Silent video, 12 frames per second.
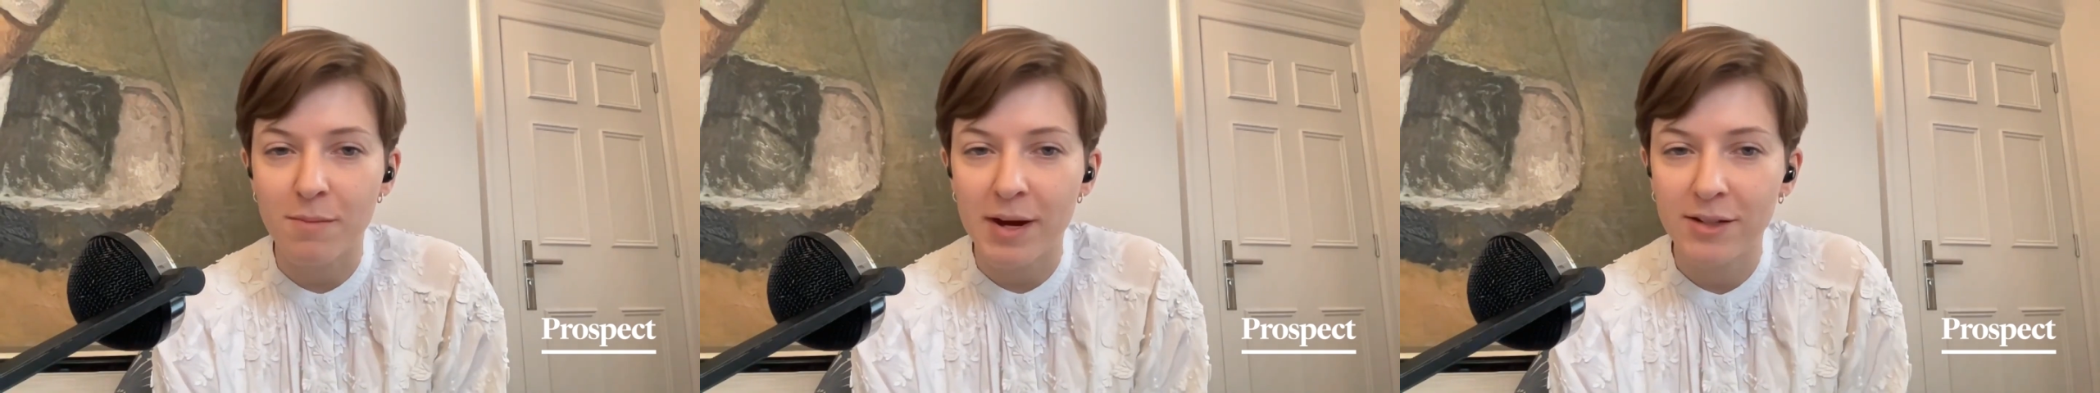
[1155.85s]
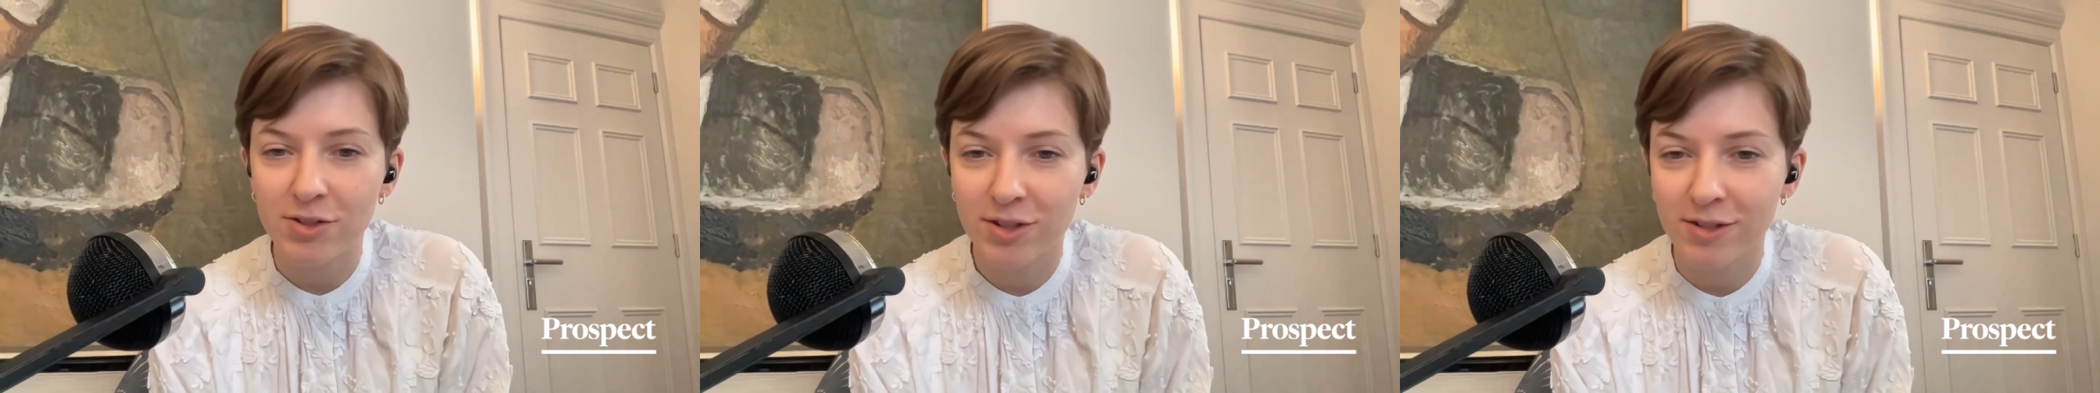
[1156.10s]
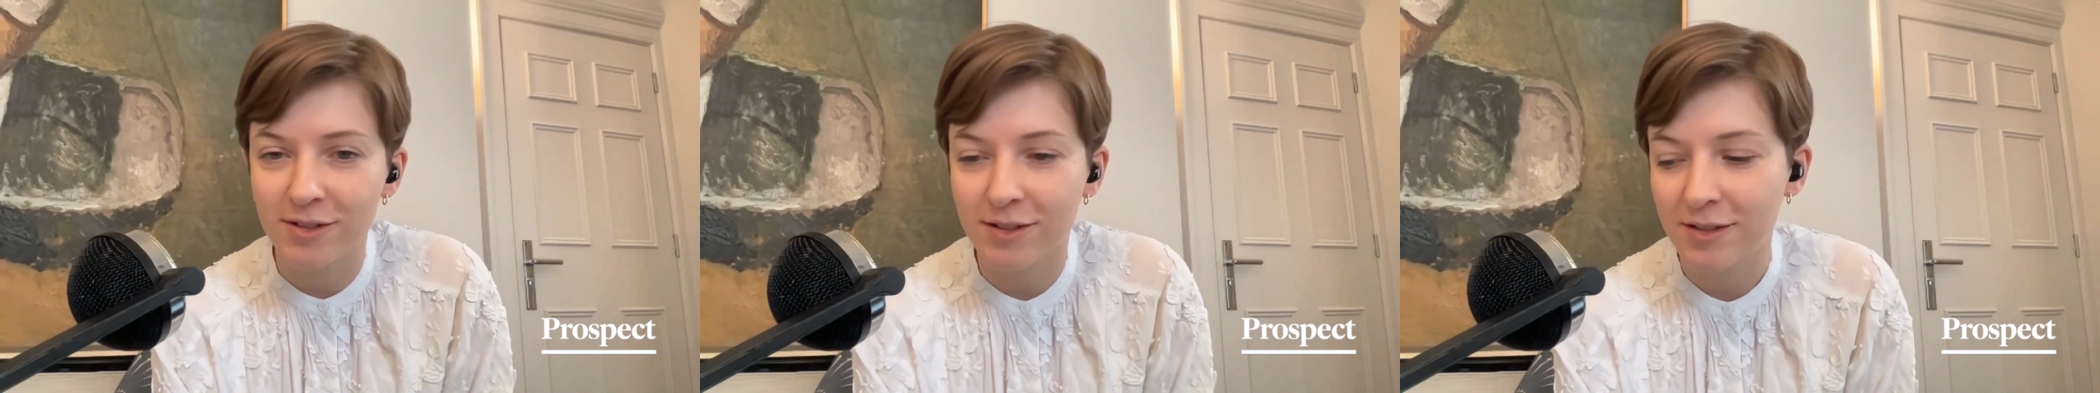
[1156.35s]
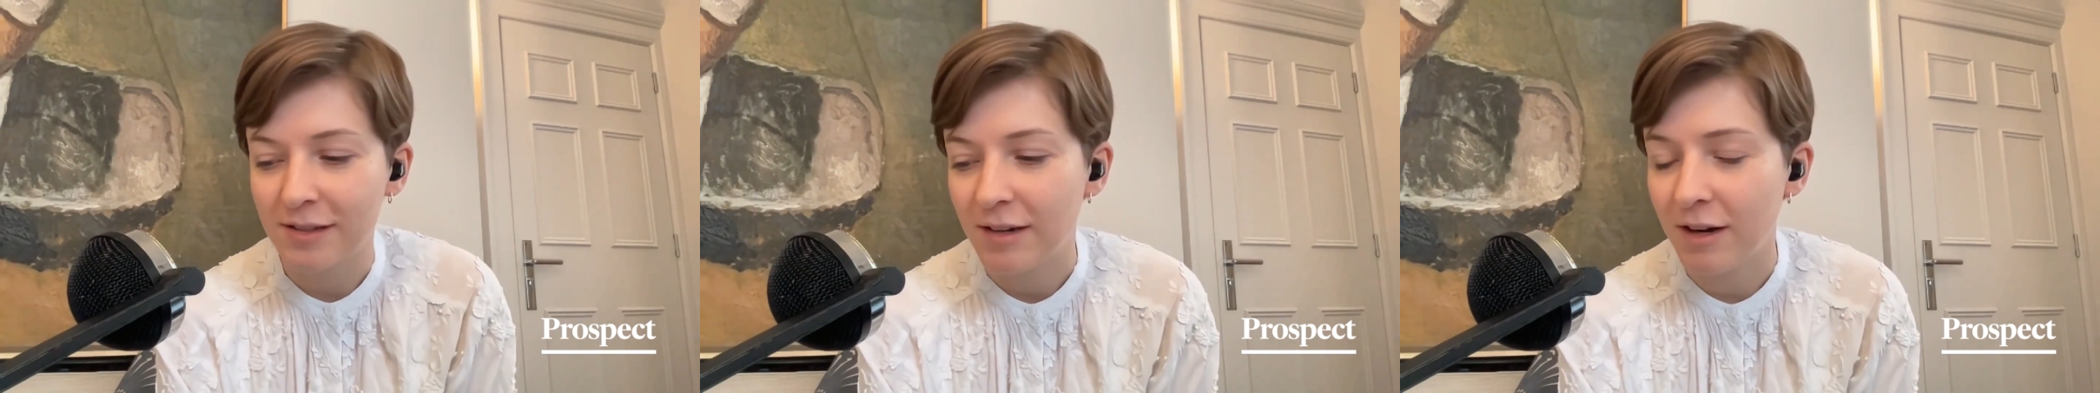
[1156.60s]
you
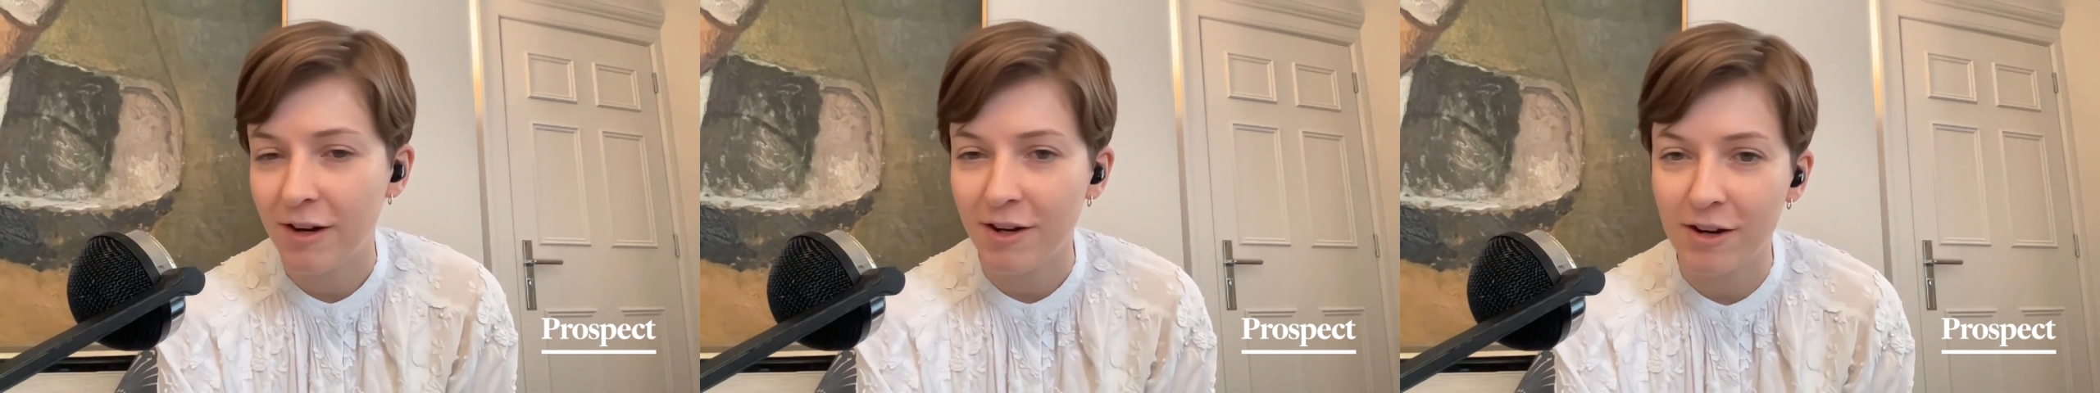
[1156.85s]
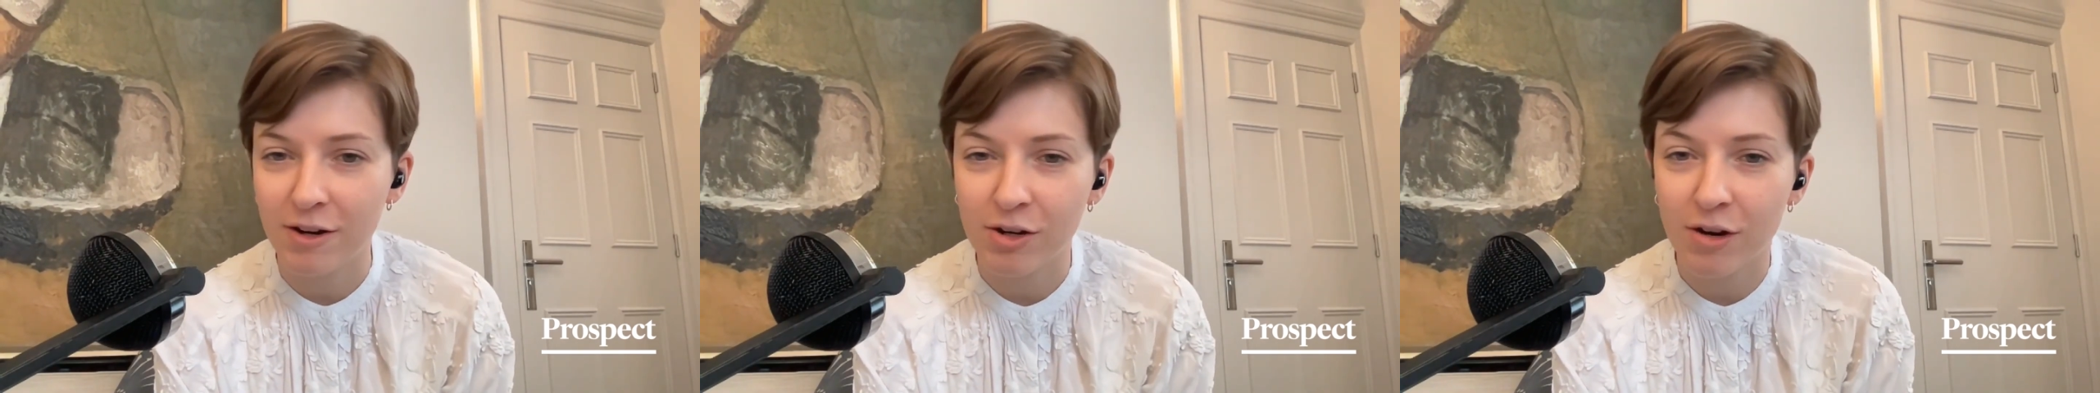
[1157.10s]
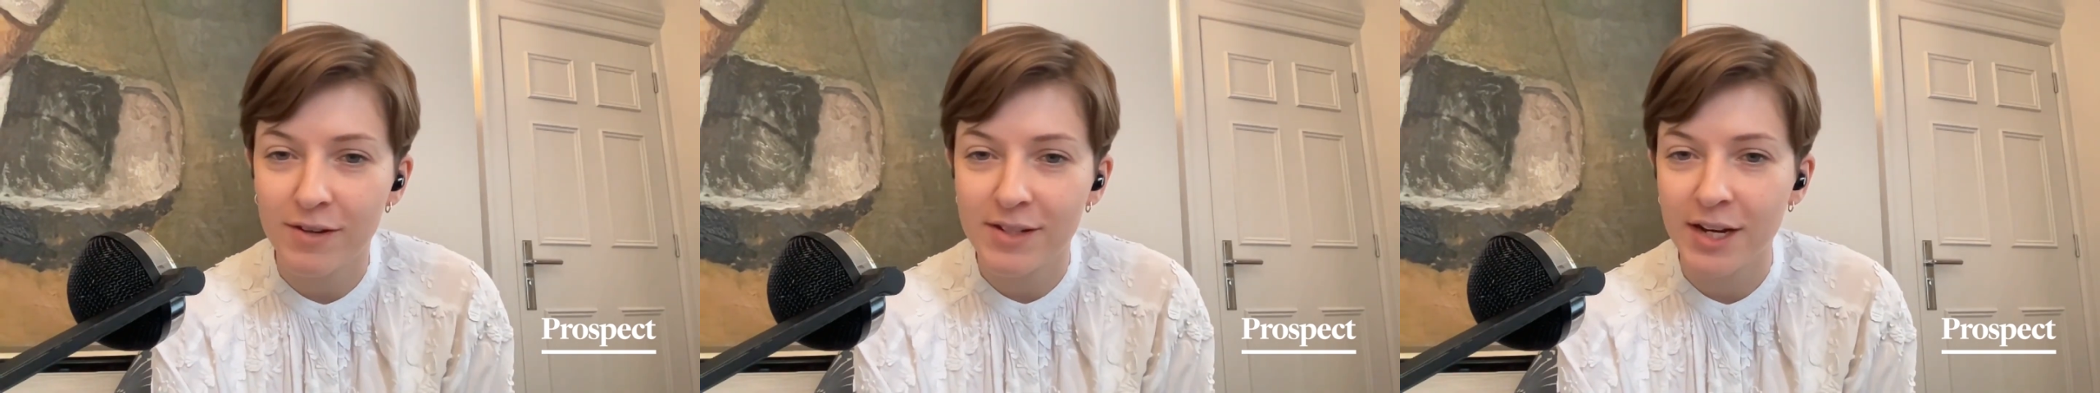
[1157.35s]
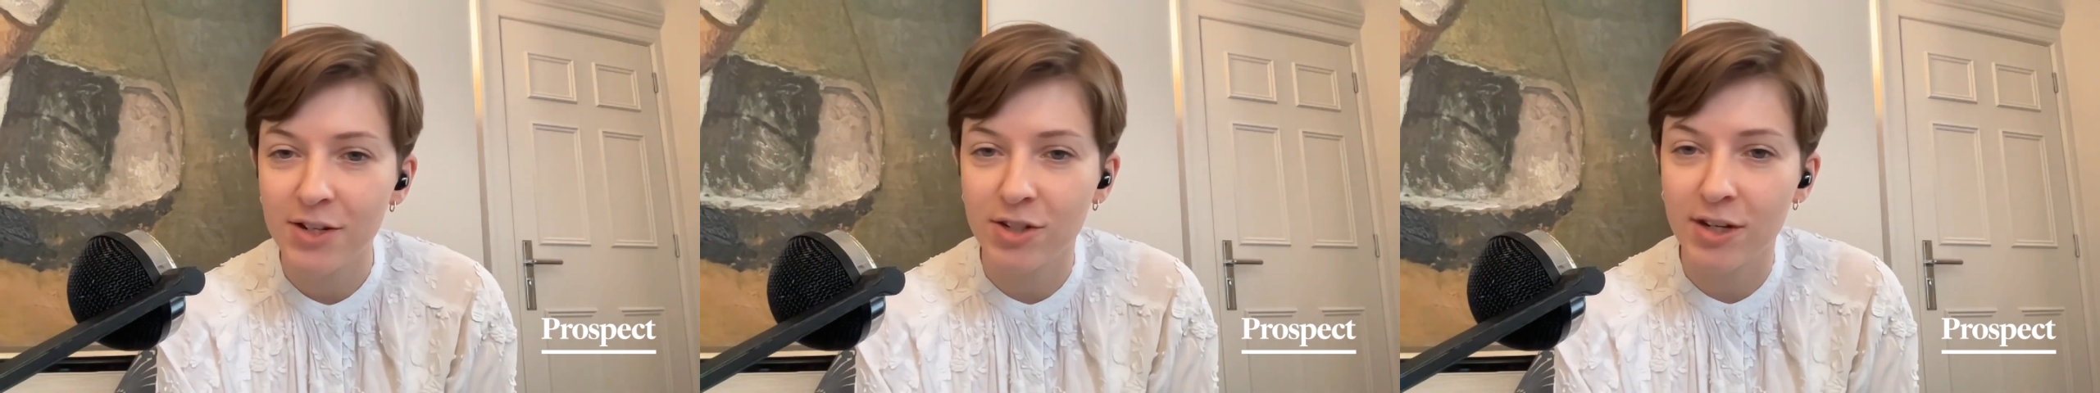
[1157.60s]
mentioned earlier in our
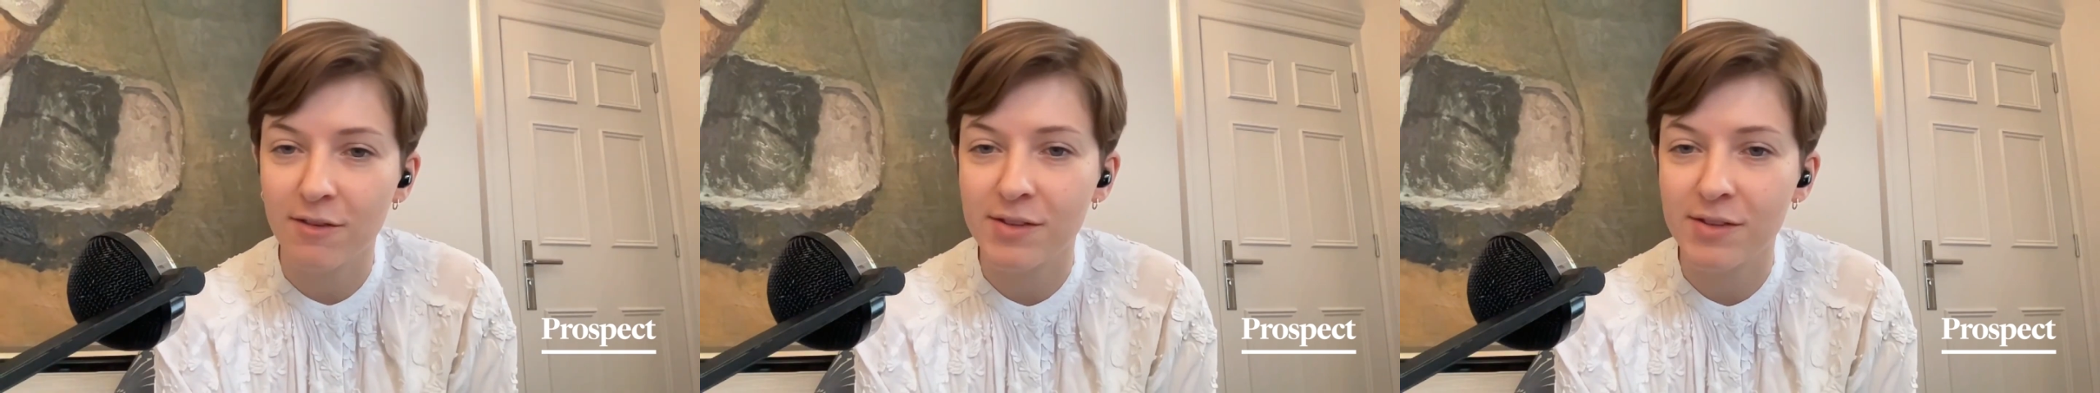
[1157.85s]
conversation